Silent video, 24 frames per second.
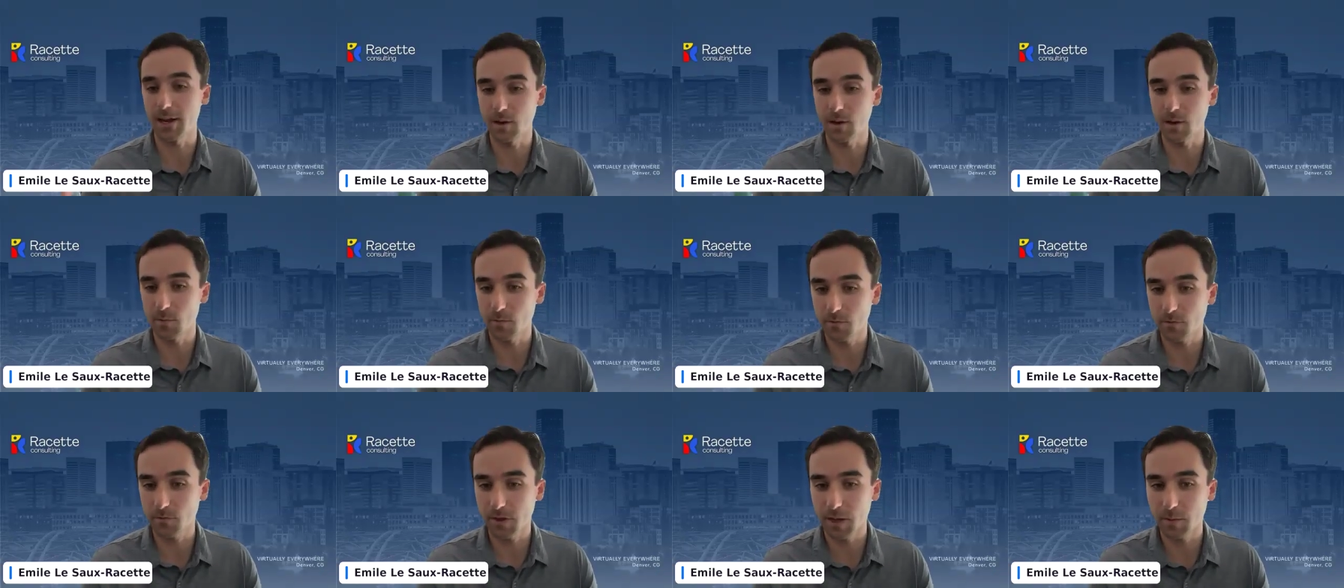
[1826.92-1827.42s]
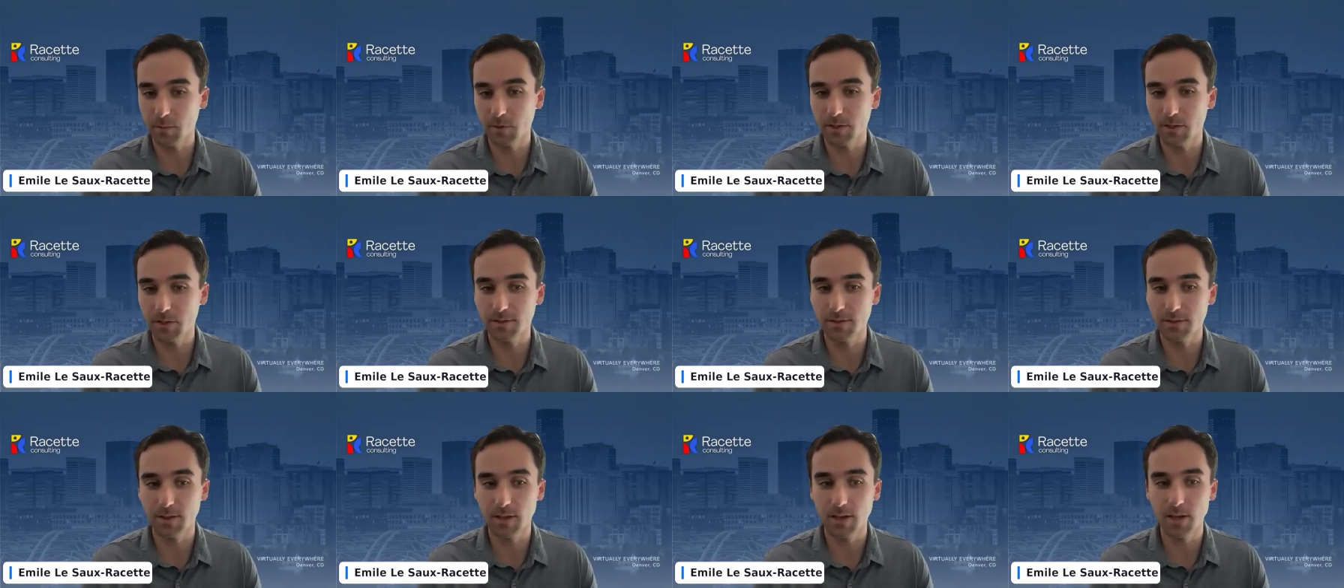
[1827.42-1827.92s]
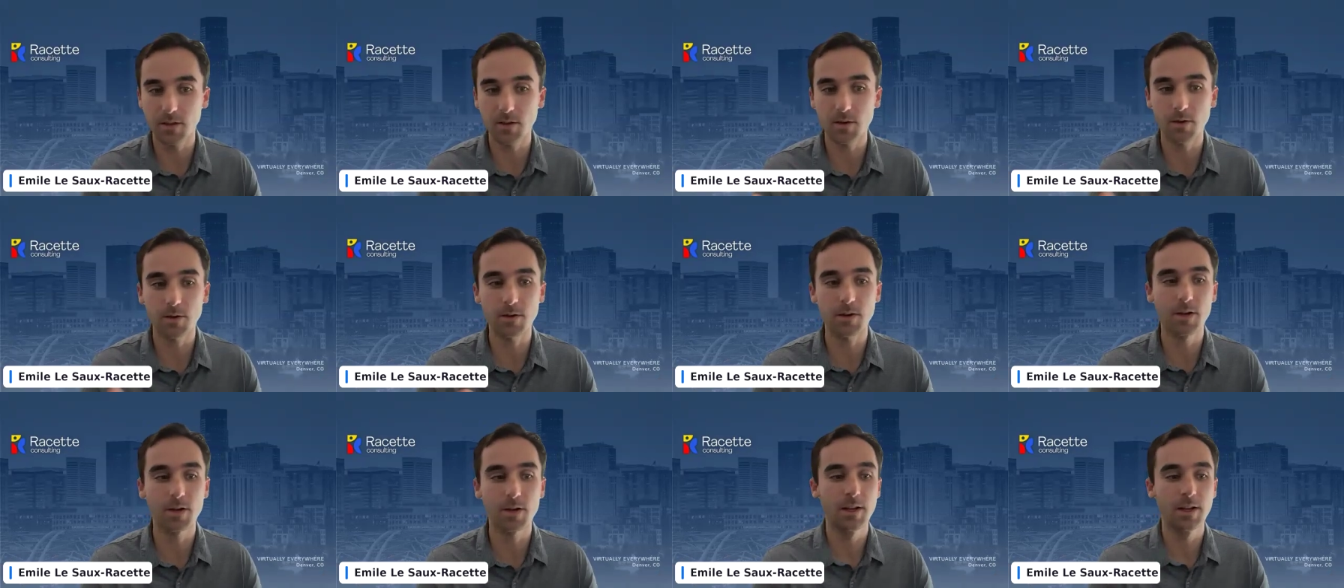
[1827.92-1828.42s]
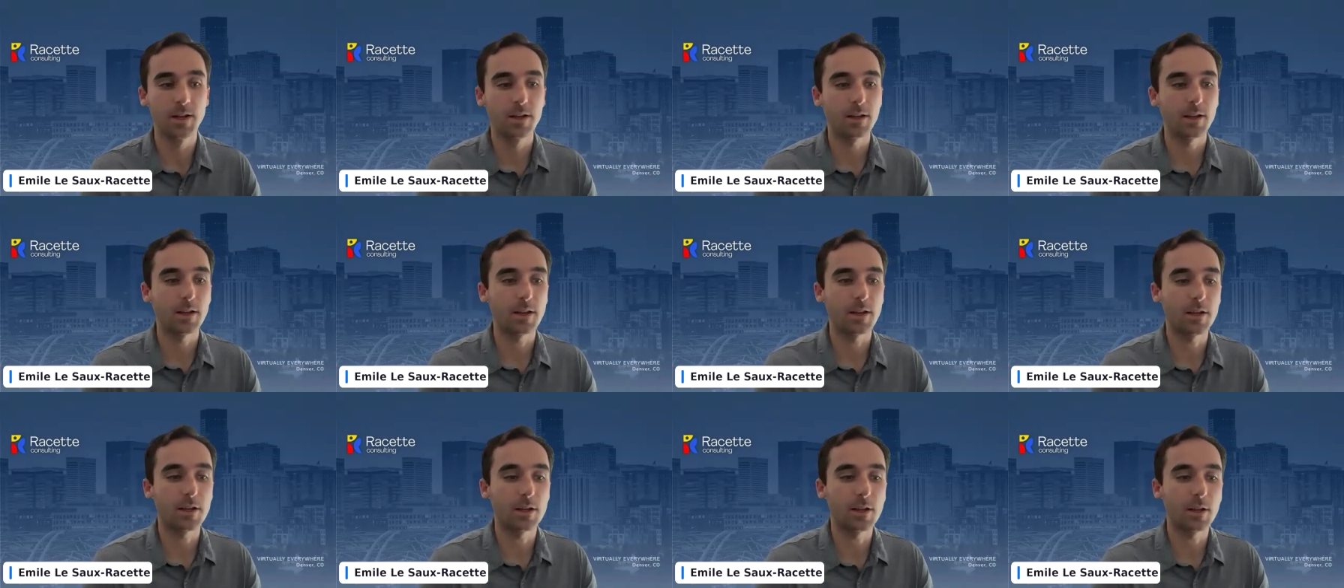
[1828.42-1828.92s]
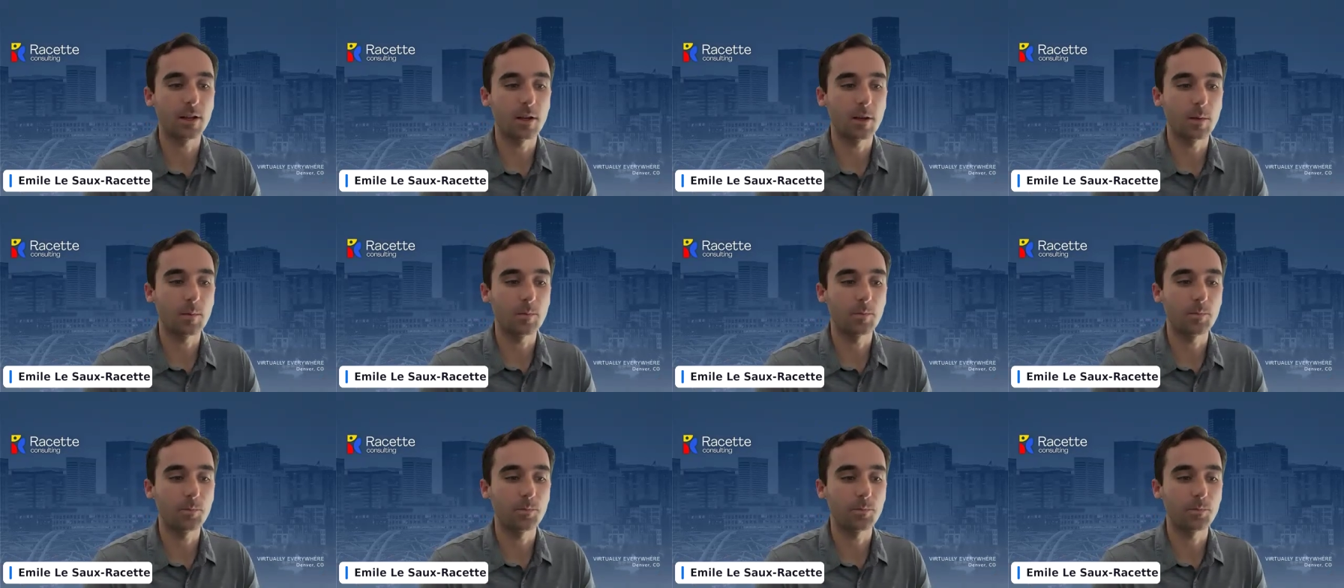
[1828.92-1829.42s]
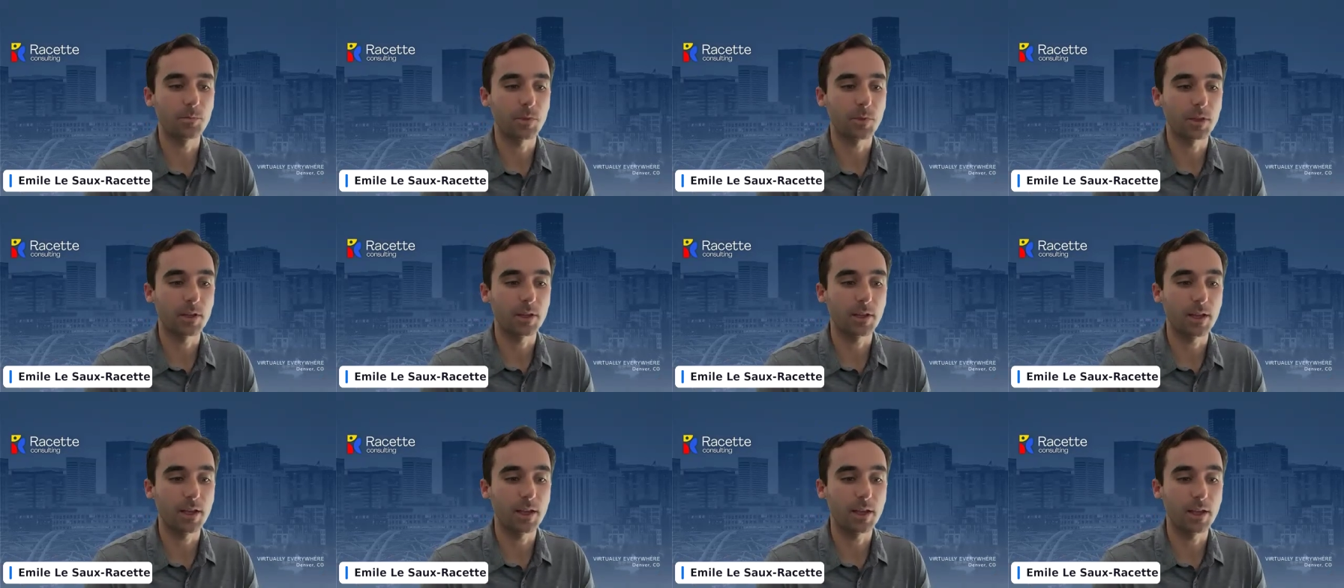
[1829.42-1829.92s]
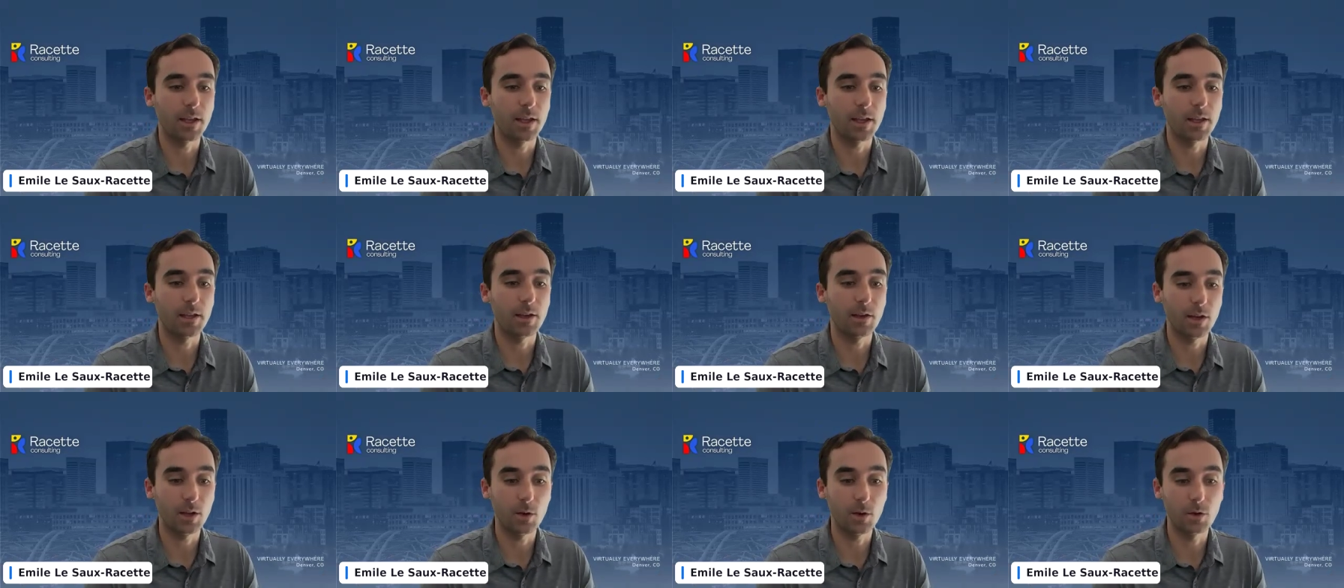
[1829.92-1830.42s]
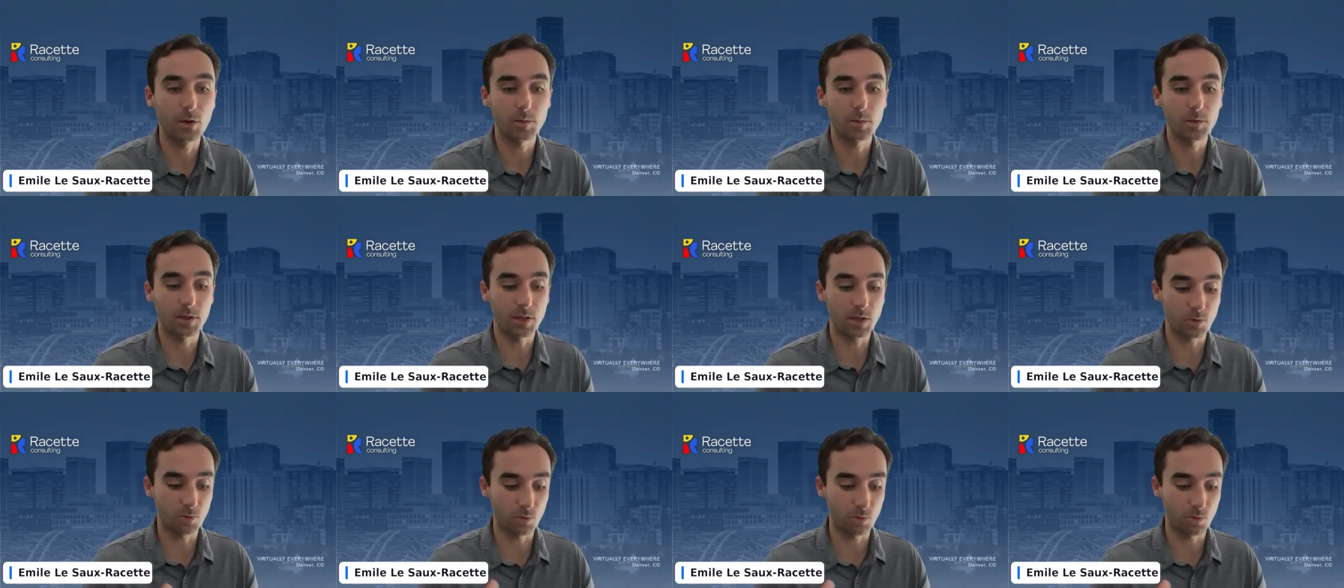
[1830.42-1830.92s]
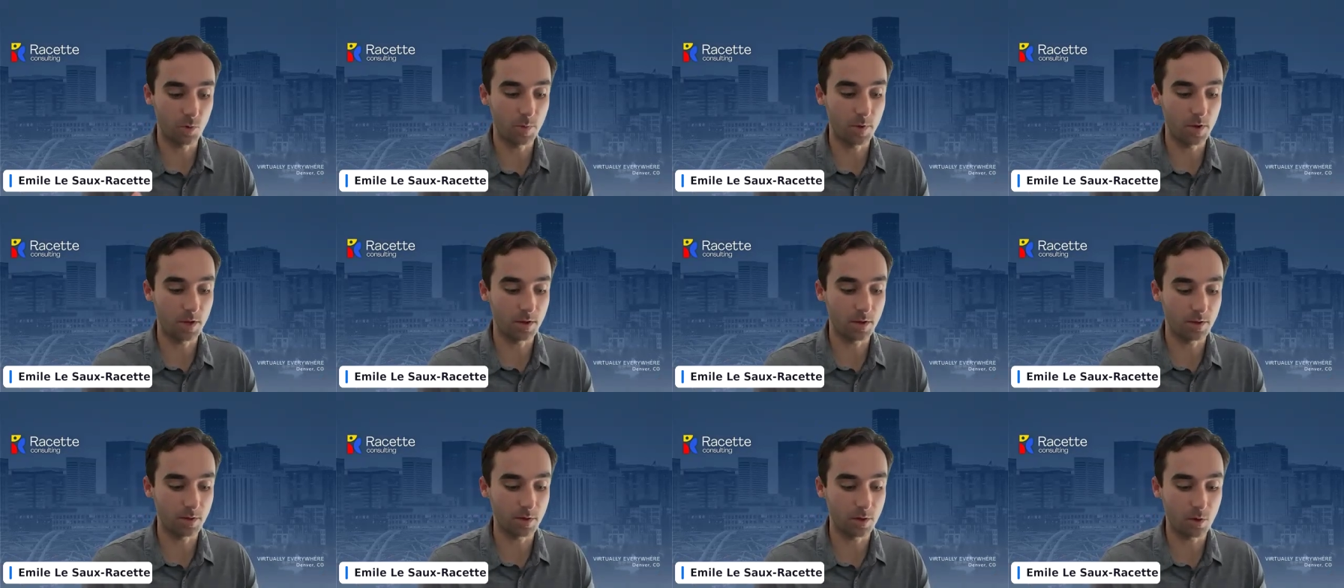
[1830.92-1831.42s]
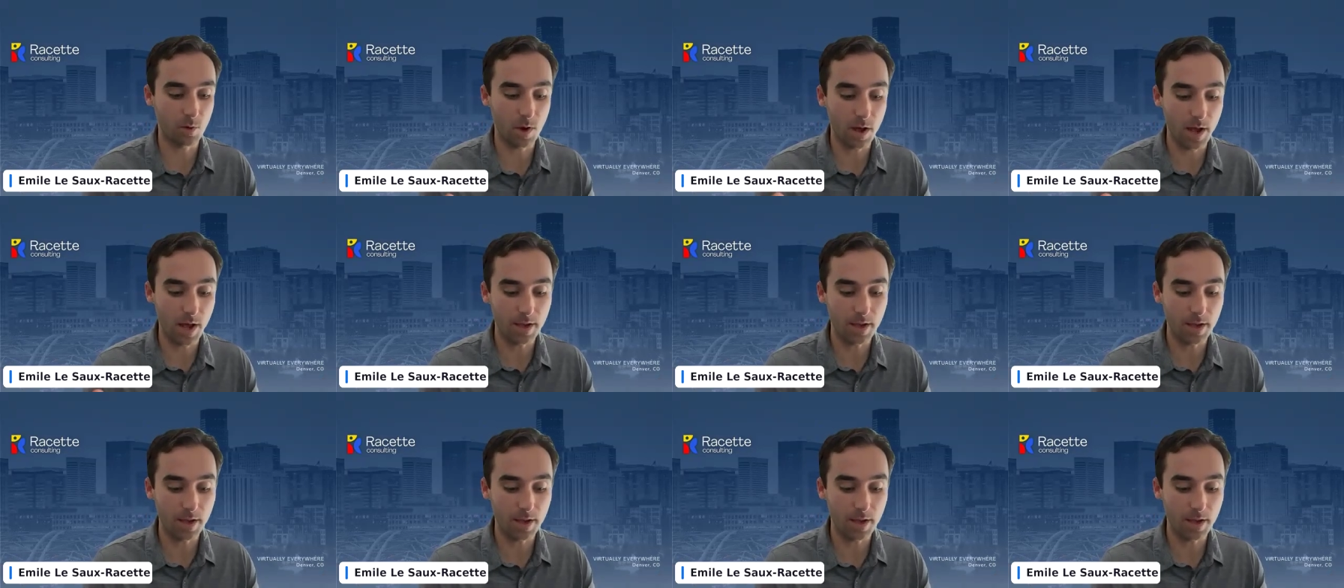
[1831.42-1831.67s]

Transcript: item families together, and ultimately grouping